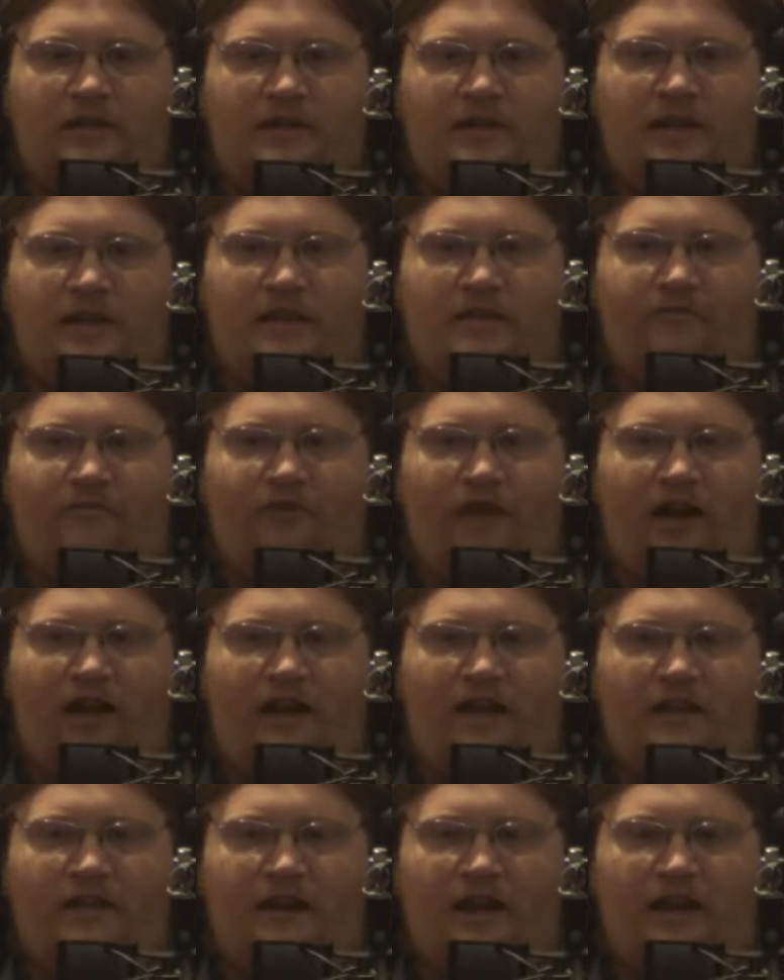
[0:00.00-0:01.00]
Did,
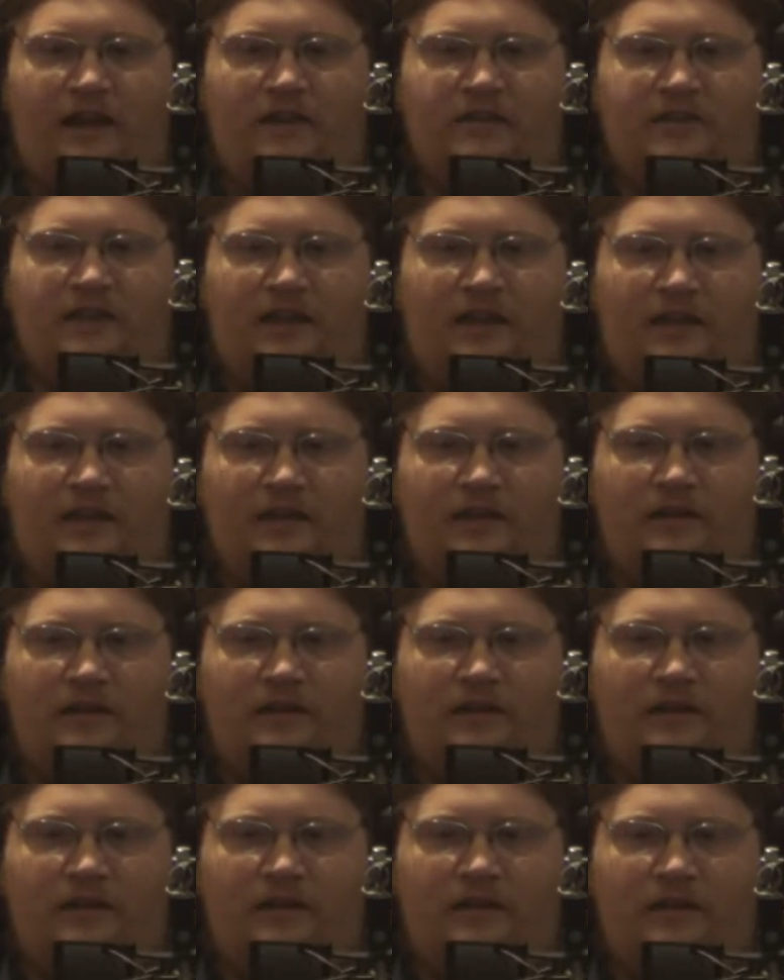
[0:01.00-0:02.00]
right? Did I use it?
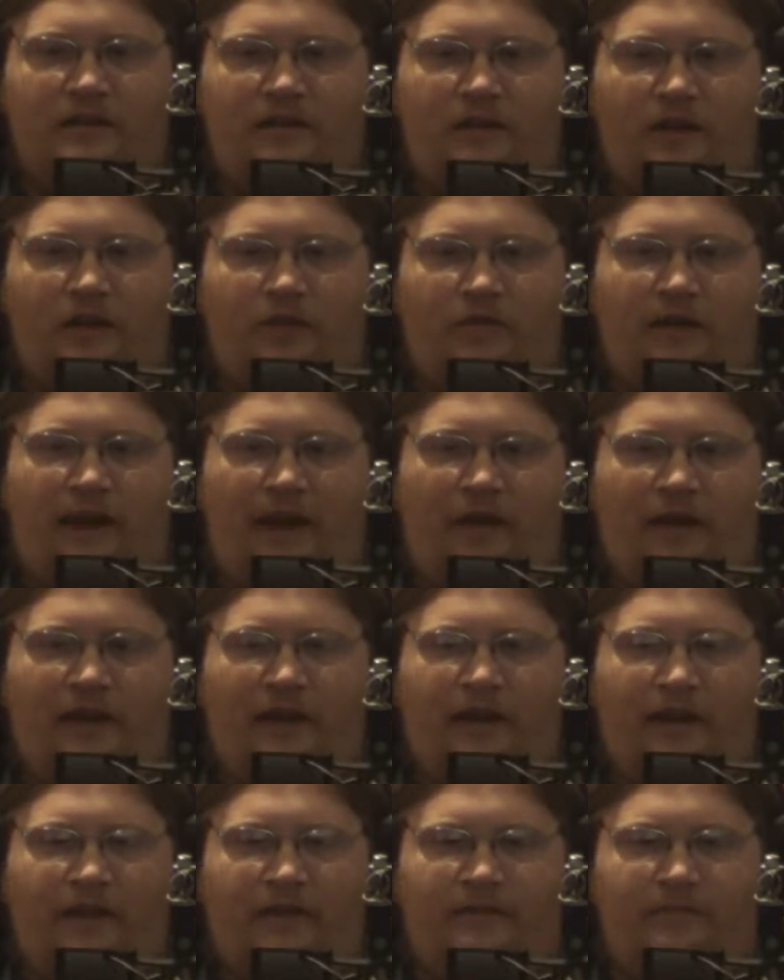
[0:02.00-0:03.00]
Oh, now I
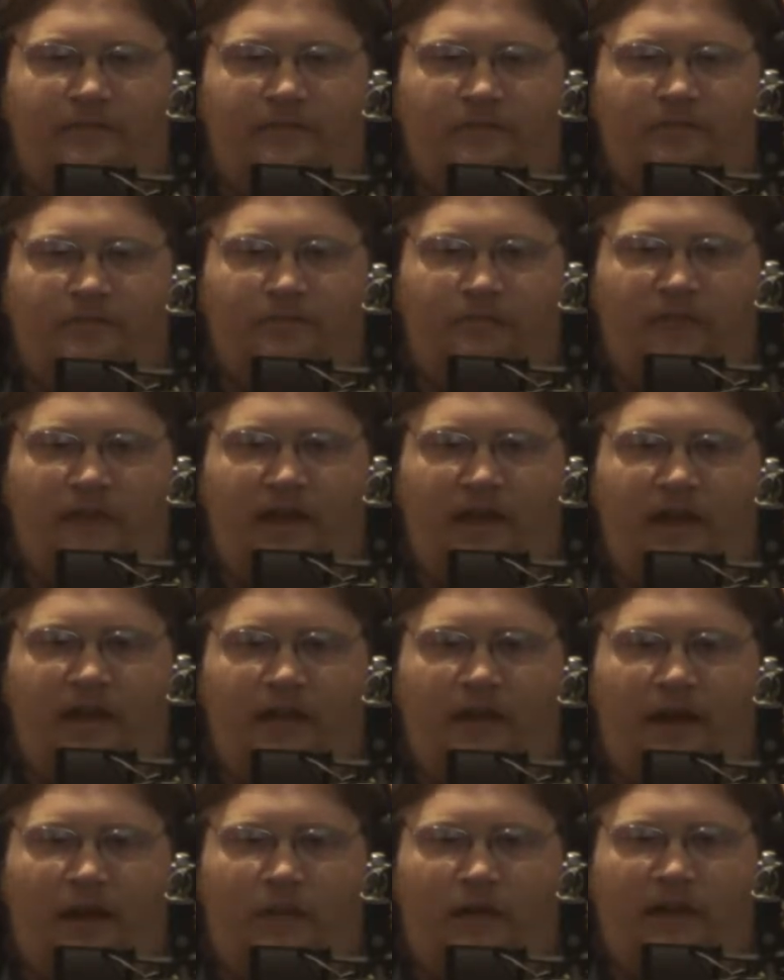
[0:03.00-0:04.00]
did.
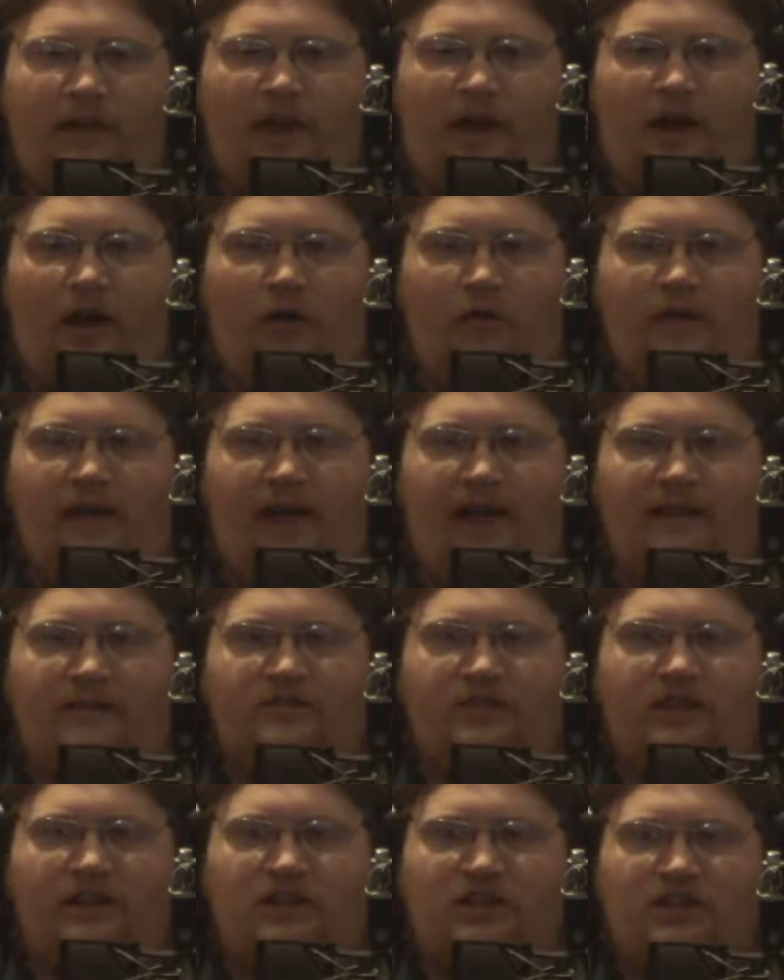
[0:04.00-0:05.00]
There we go. Yeah,
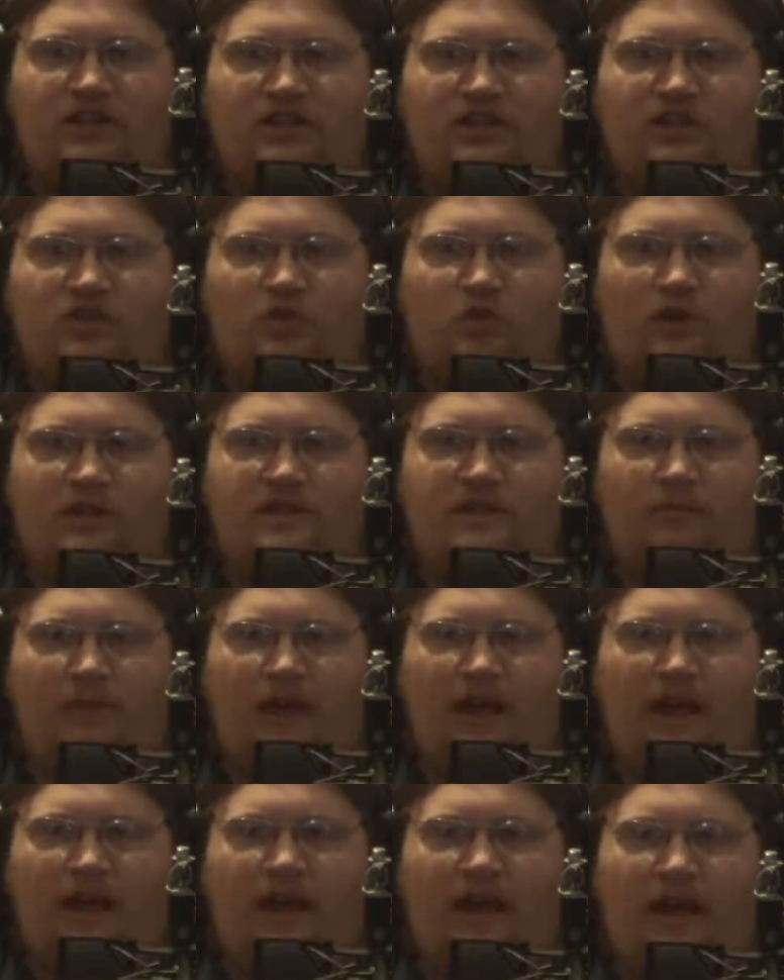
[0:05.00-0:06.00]
so that just destroys them.
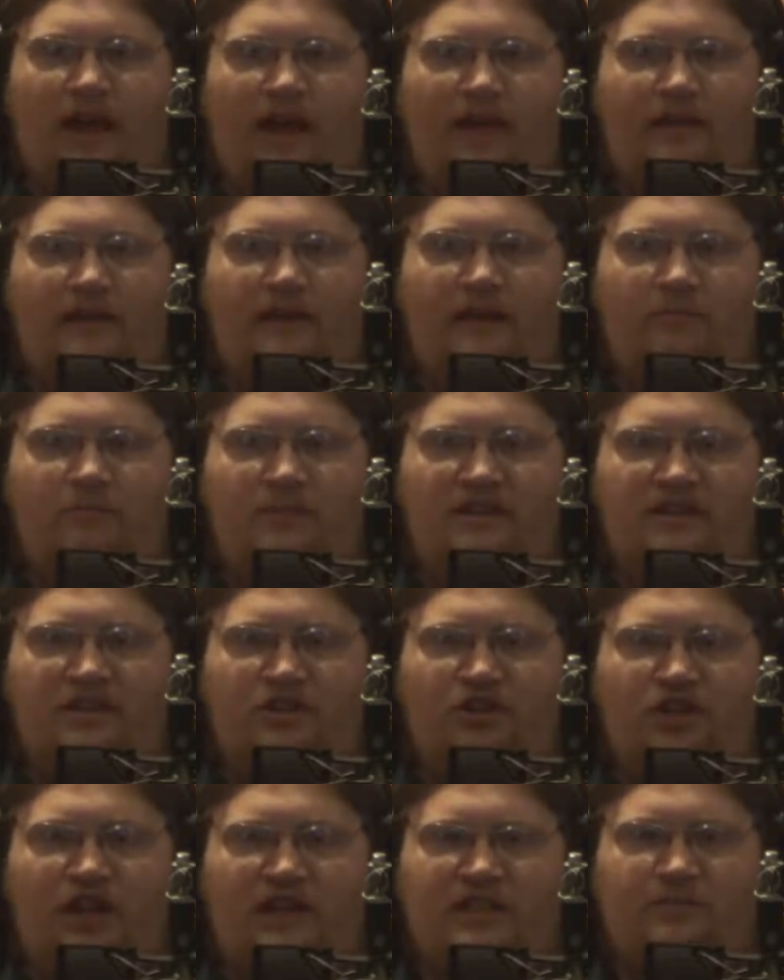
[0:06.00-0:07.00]
Uh, did I miss a
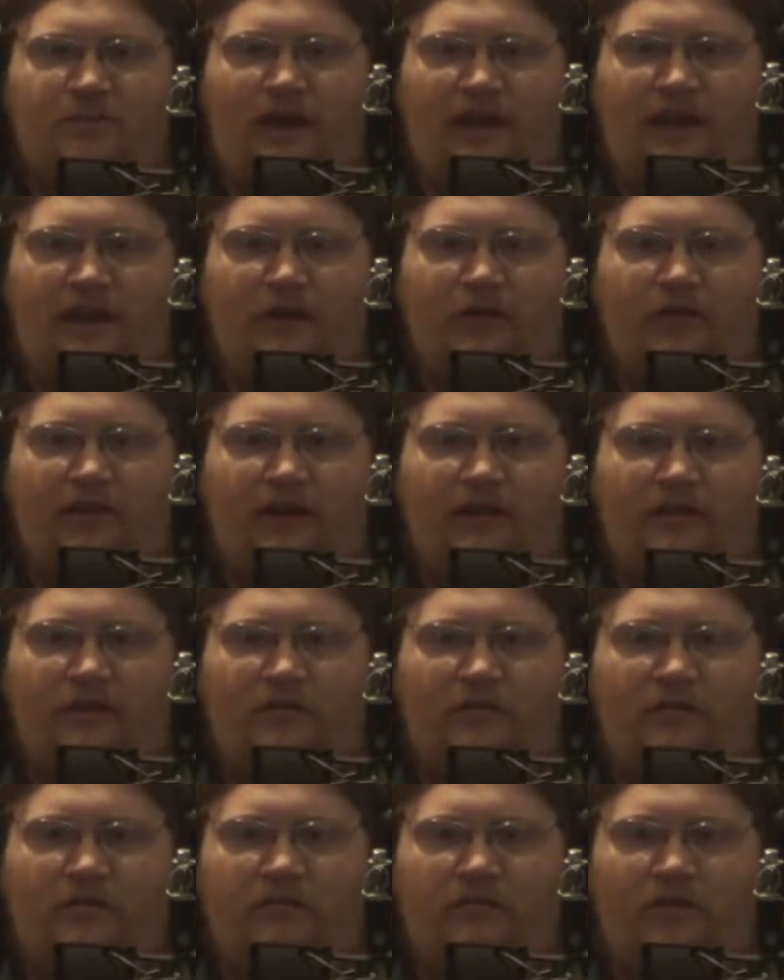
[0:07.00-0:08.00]
chest back here then?
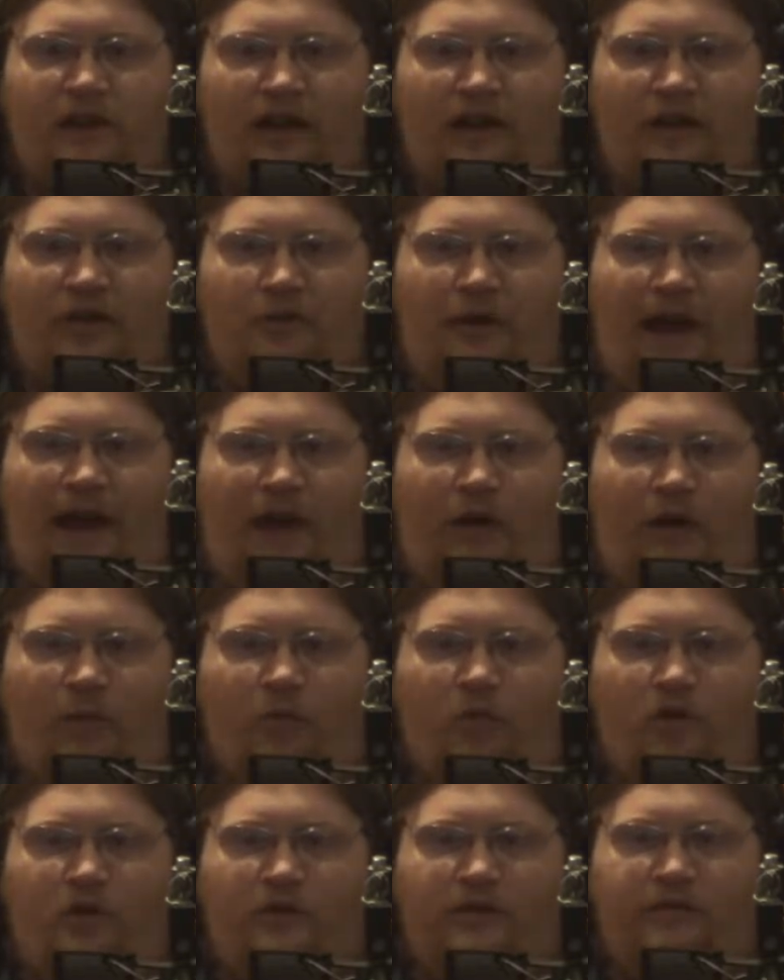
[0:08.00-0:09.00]
I don't know how. I
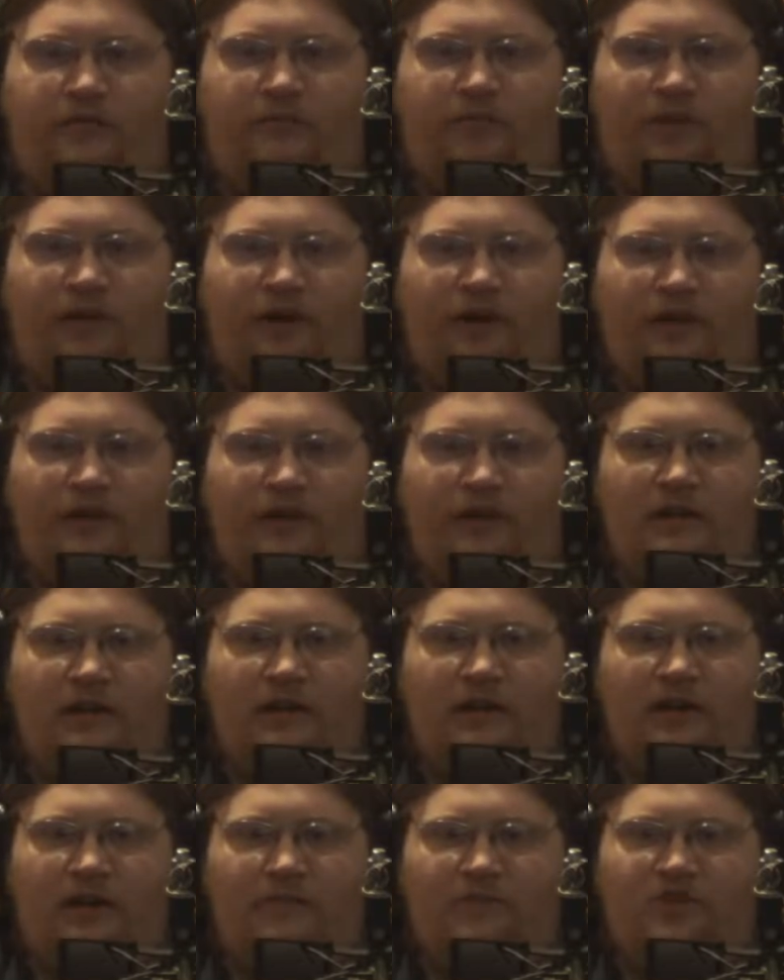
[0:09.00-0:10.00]
would have, but
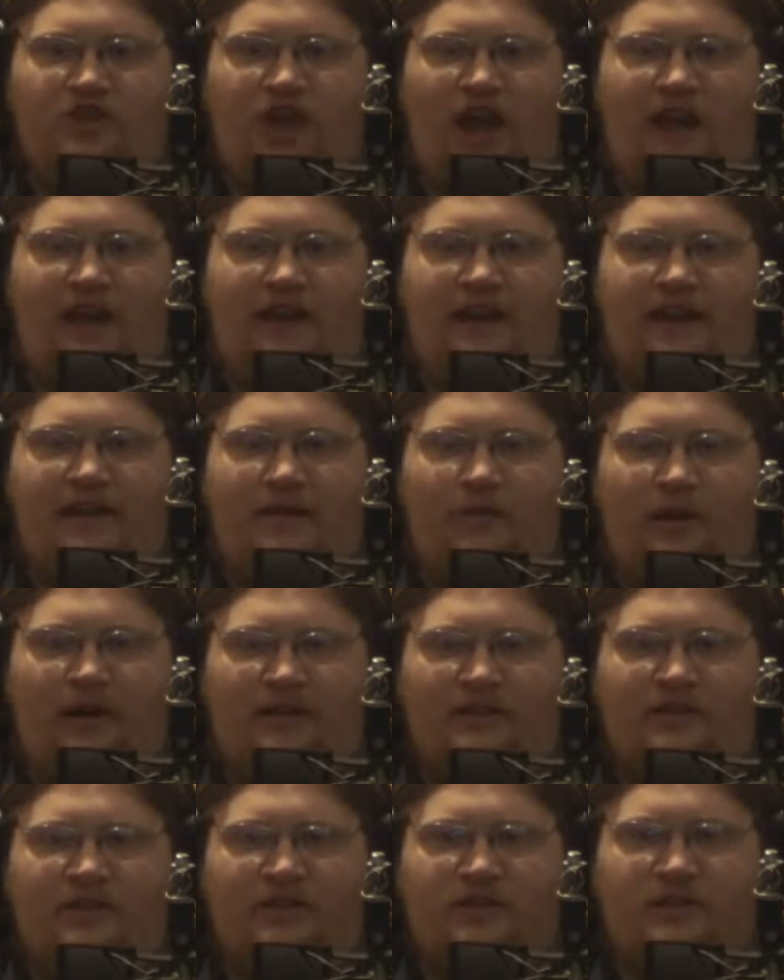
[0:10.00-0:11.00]
I'm checking
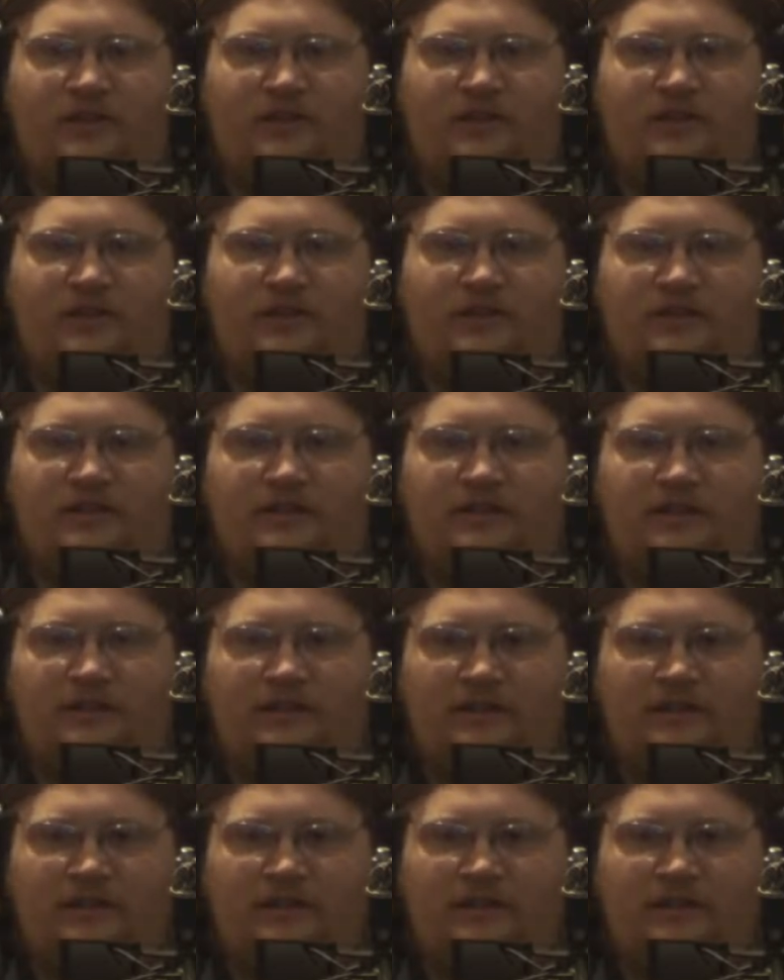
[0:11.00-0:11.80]
anyways just because.